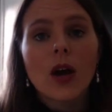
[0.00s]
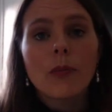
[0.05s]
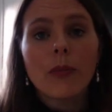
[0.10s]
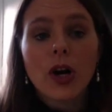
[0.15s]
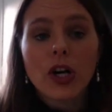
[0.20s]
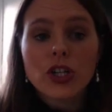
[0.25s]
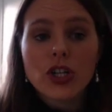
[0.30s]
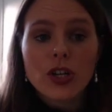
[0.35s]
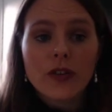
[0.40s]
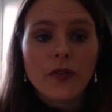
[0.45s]

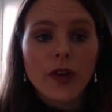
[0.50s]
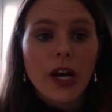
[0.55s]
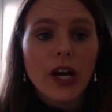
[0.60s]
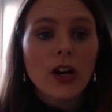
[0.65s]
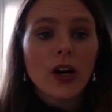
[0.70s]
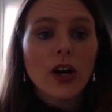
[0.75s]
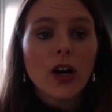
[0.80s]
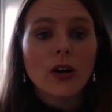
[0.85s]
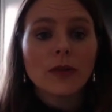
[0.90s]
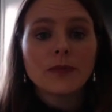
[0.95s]
margin of
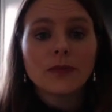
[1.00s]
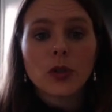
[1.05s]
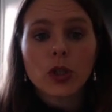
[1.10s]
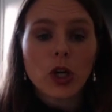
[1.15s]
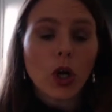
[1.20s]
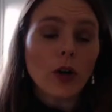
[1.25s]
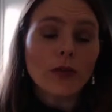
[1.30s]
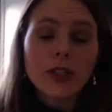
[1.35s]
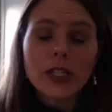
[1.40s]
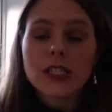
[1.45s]
error, or
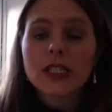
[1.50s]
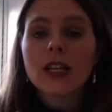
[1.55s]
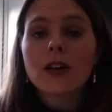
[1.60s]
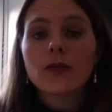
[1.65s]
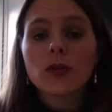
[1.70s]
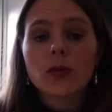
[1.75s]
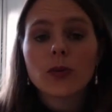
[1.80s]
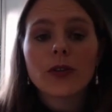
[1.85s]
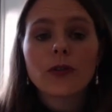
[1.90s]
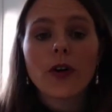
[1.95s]
confidence
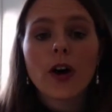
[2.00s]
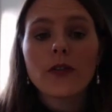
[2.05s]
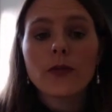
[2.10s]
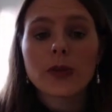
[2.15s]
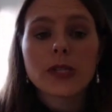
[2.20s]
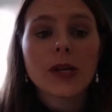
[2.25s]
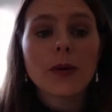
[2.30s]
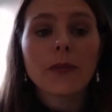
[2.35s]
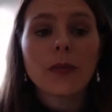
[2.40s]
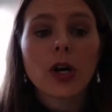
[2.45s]
level with
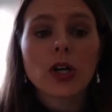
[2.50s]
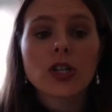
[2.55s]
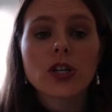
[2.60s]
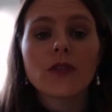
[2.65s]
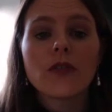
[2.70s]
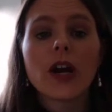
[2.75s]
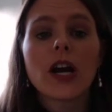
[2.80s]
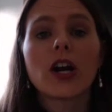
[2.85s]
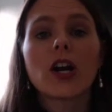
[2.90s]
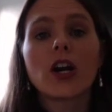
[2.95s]
5% margin
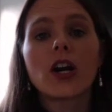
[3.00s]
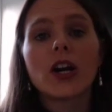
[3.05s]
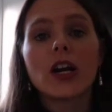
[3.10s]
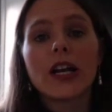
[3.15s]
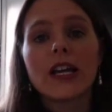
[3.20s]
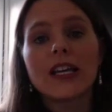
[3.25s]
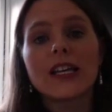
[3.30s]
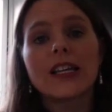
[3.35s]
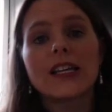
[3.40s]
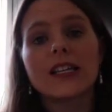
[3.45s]
of
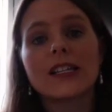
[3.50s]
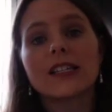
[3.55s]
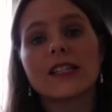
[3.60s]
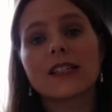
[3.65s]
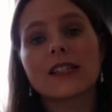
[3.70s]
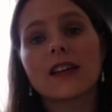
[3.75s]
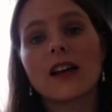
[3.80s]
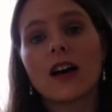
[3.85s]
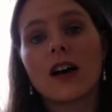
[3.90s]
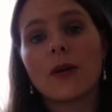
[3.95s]
error,
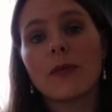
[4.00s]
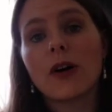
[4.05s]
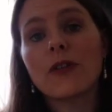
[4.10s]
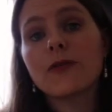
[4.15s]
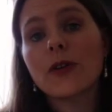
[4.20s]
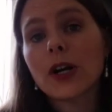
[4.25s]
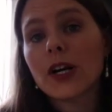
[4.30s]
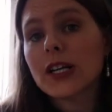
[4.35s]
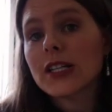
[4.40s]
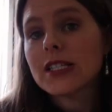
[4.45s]
is a
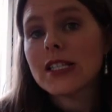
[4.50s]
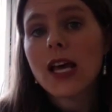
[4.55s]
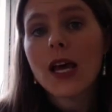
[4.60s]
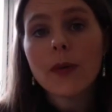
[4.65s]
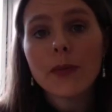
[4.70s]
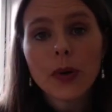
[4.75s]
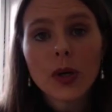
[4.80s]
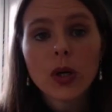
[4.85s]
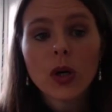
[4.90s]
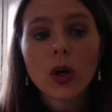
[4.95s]
very
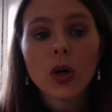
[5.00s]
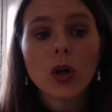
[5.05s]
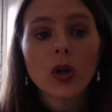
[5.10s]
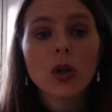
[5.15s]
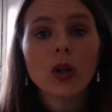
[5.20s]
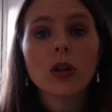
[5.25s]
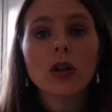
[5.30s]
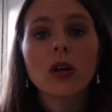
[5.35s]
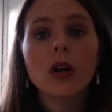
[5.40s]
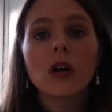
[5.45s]

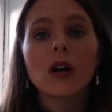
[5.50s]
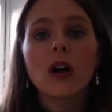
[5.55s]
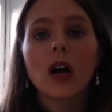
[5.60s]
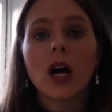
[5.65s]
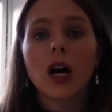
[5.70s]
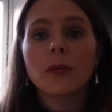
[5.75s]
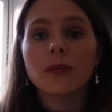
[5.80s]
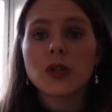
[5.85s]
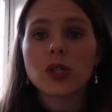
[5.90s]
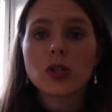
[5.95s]
typical
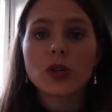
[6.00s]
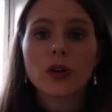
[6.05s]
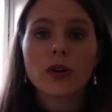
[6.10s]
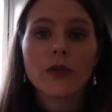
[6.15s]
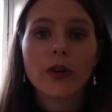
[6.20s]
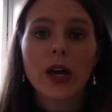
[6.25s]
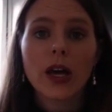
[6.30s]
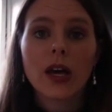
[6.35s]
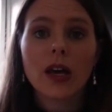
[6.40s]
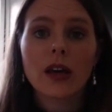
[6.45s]

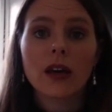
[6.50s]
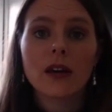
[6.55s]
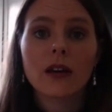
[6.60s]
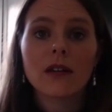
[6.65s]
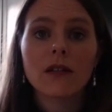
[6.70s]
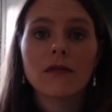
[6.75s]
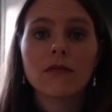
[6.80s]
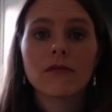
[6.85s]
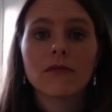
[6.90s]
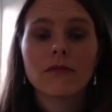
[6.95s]

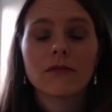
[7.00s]
survey